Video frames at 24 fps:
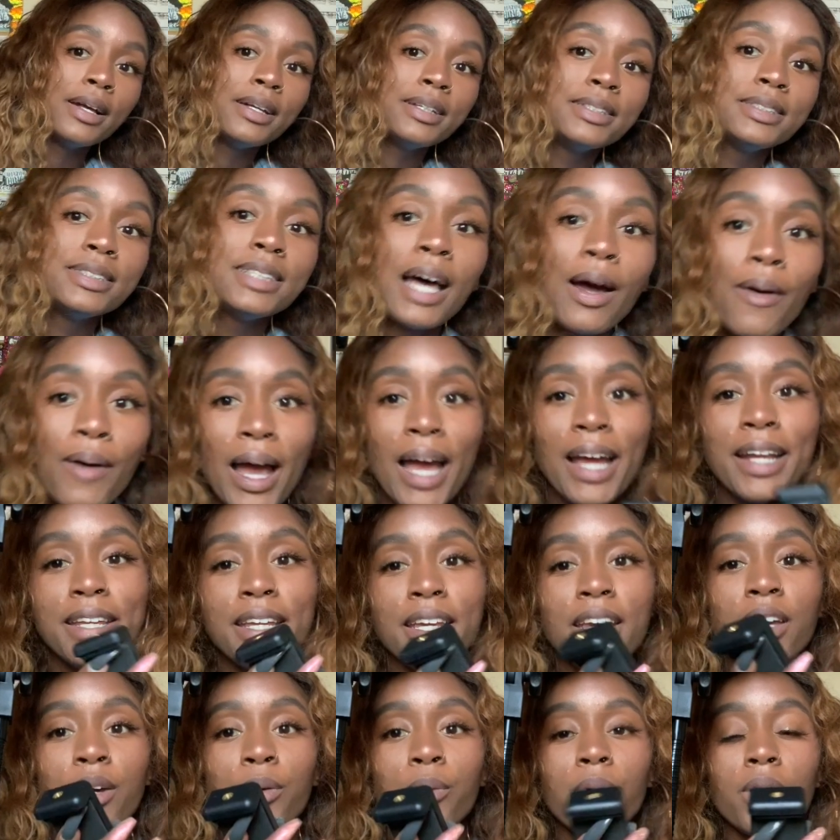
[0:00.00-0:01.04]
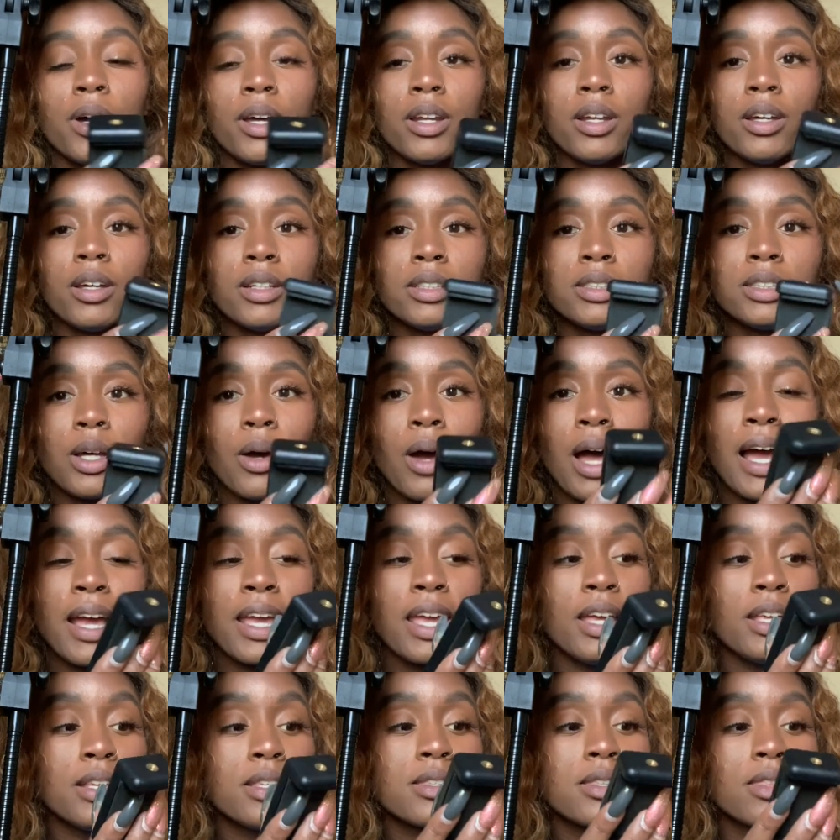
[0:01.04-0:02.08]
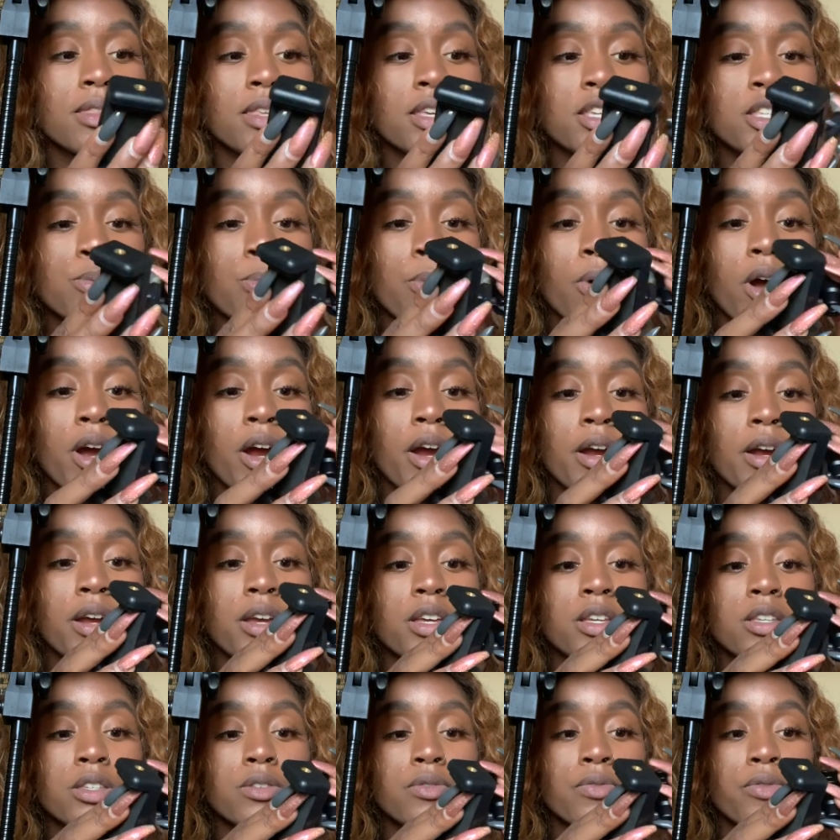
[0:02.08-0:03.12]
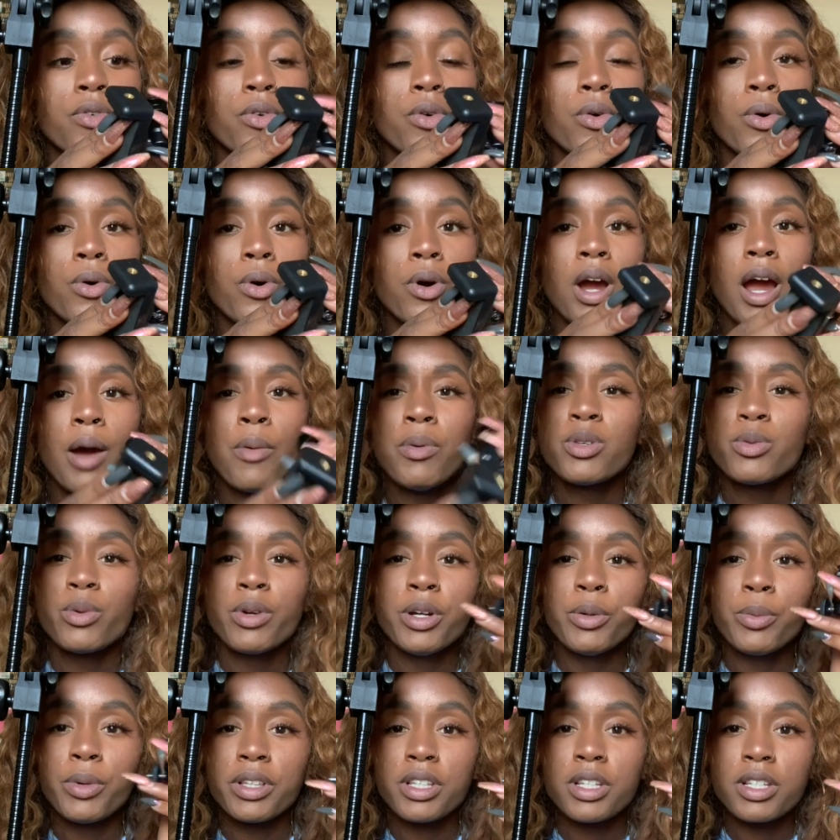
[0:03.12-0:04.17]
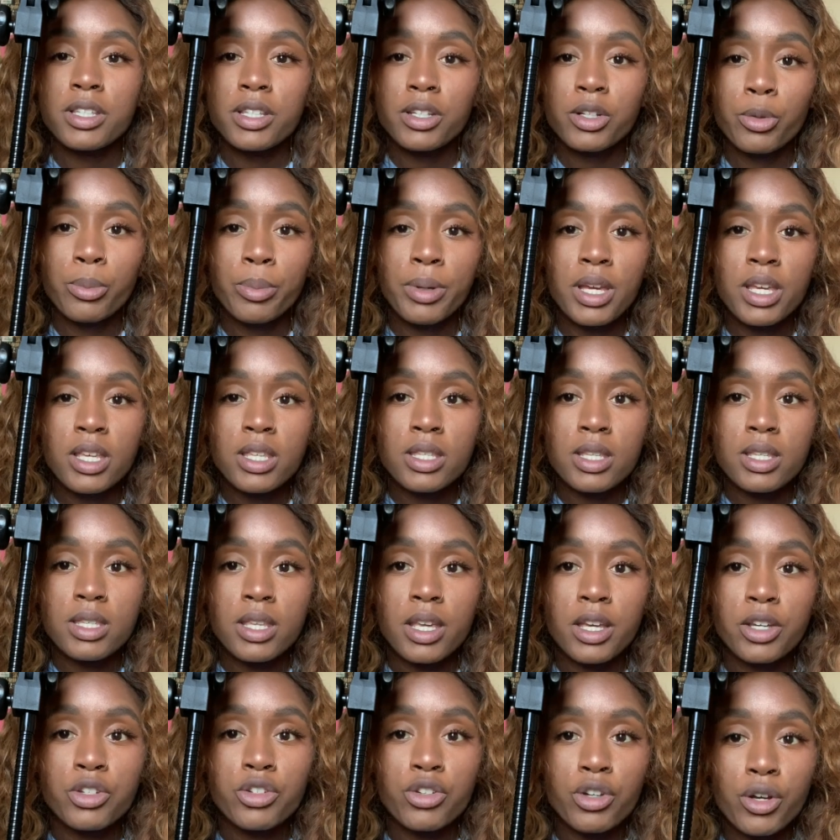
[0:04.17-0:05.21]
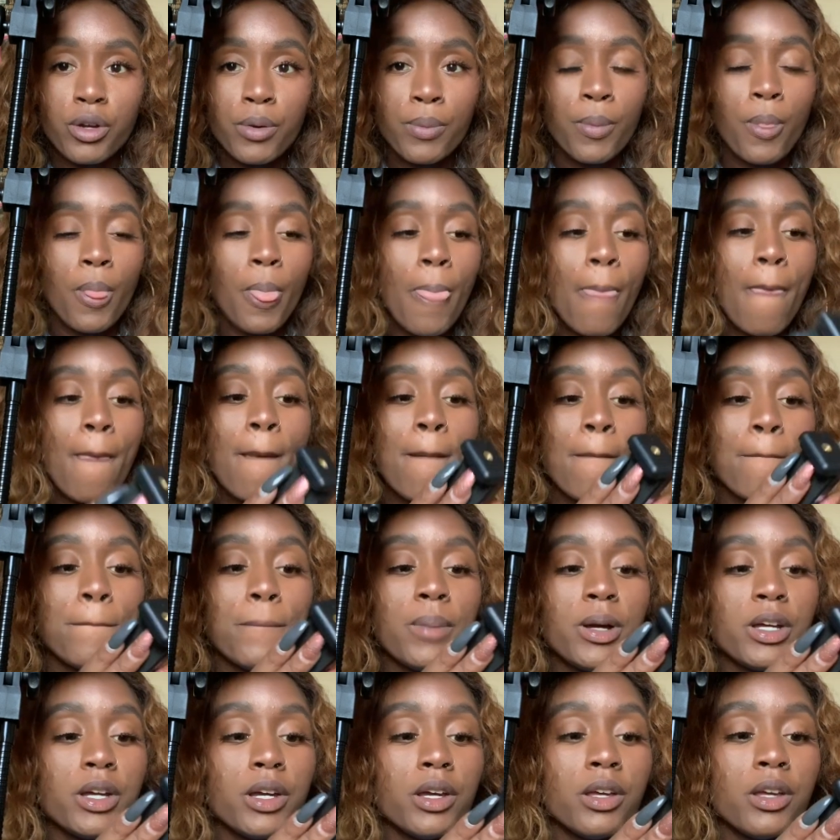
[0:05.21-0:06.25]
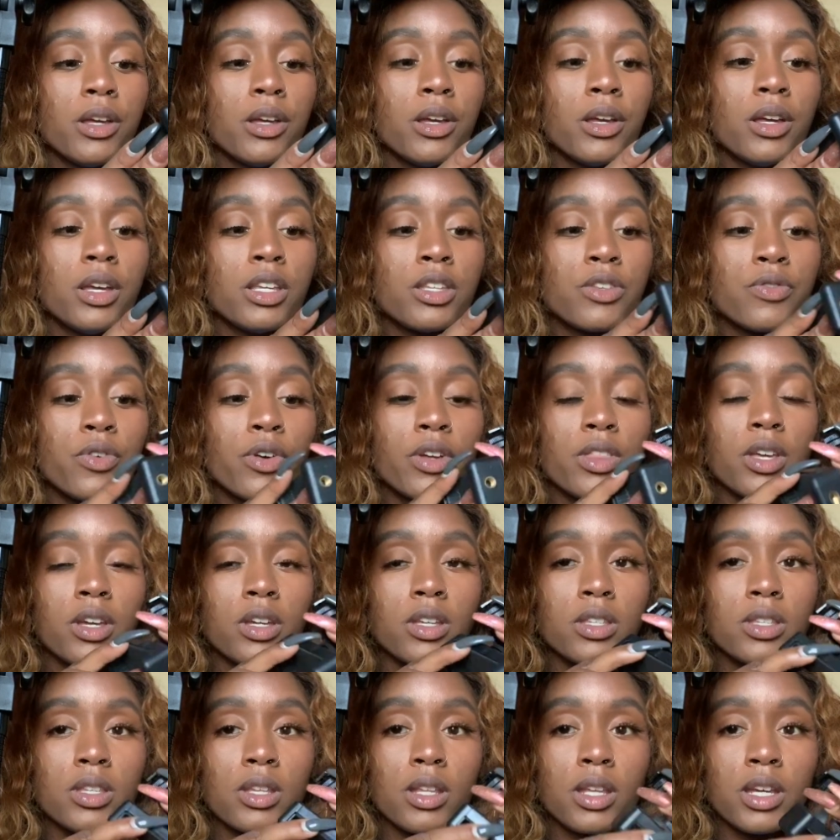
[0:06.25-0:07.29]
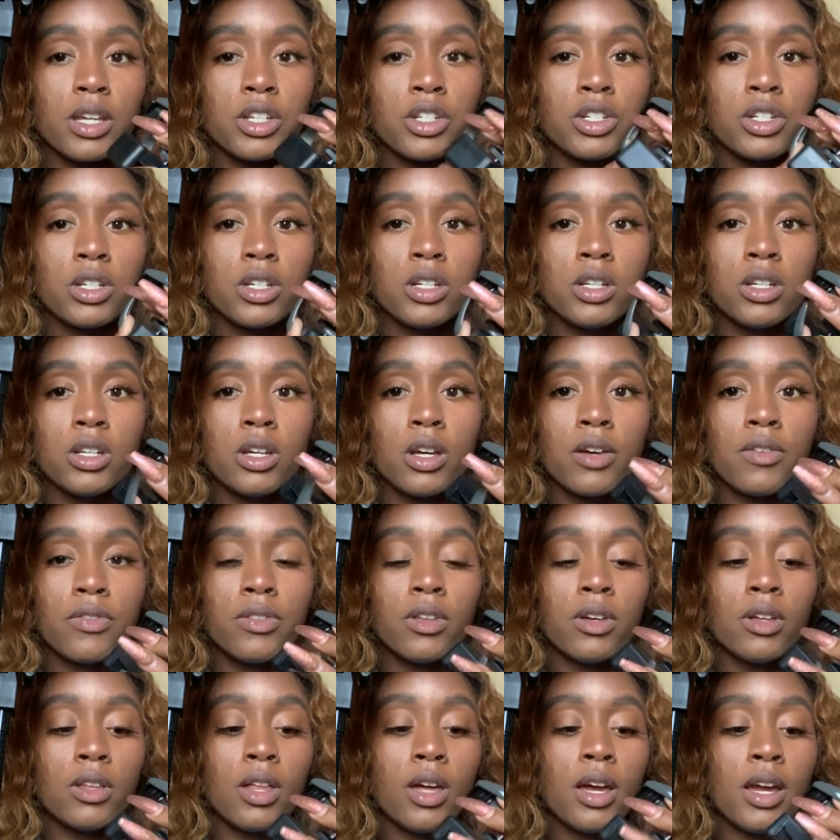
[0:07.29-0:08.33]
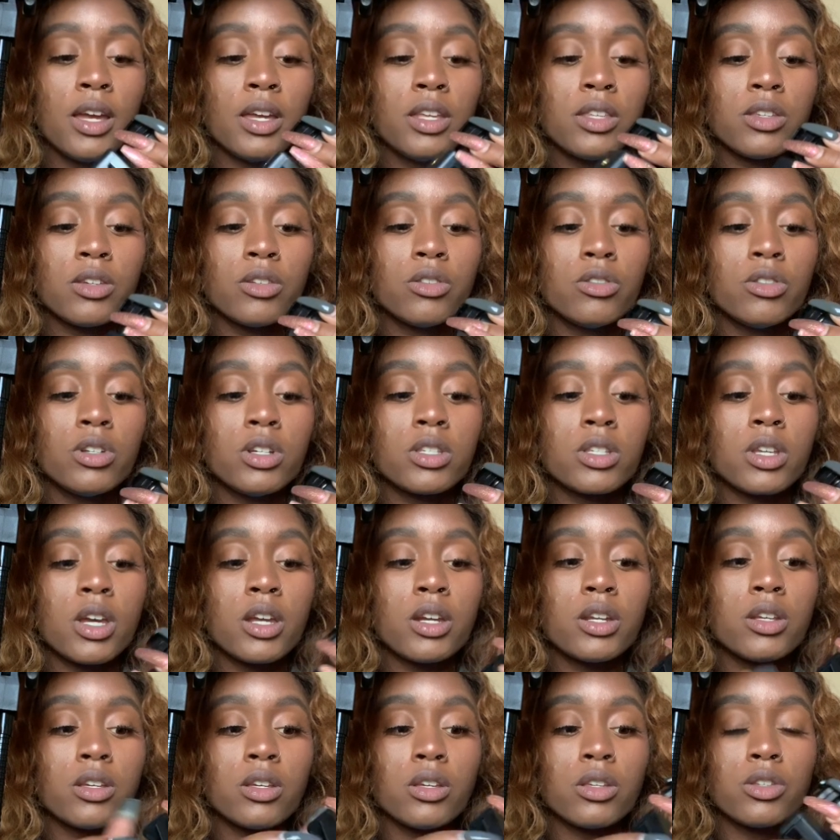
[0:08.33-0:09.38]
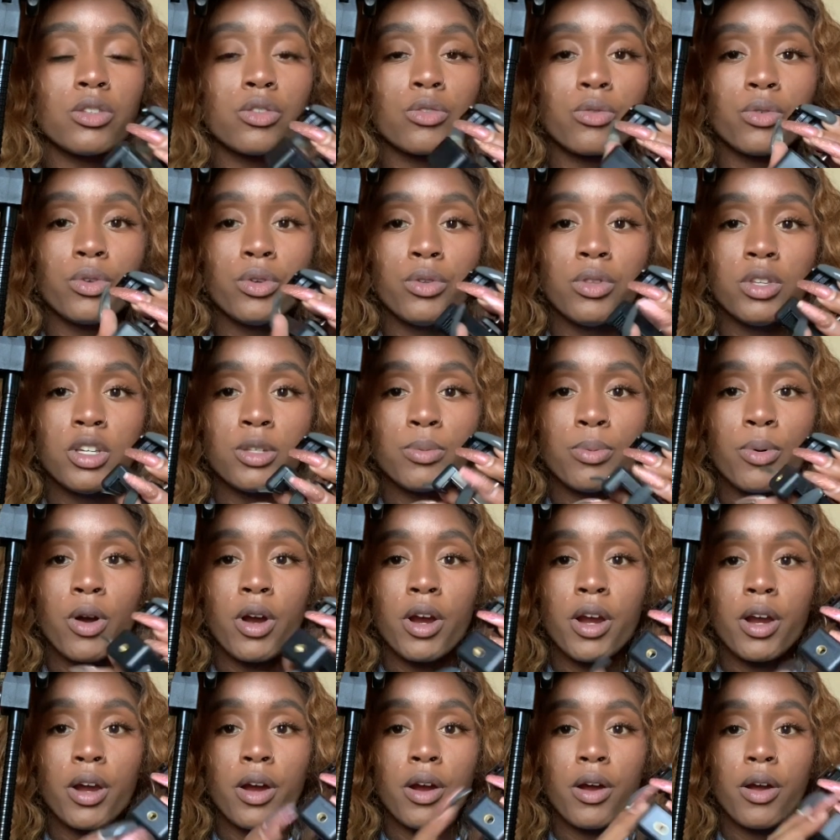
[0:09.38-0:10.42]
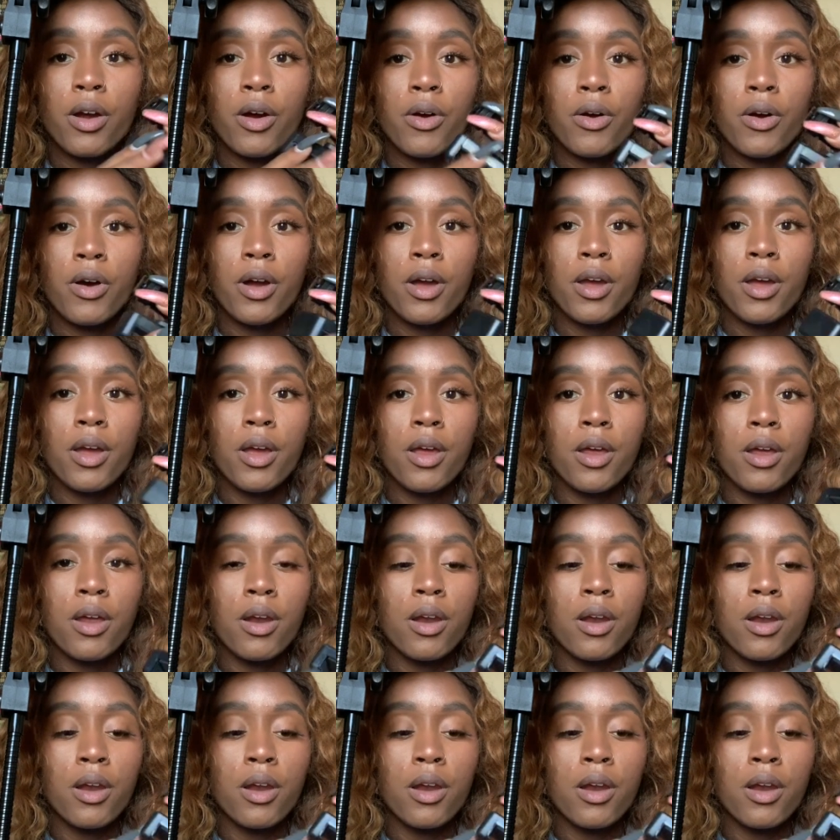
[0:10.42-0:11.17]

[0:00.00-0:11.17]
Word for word: So I did wanna, so I guess this part is for, I was wondering what this little piece is extra, but it's for the installation of the light. So you just kind of screw this part on,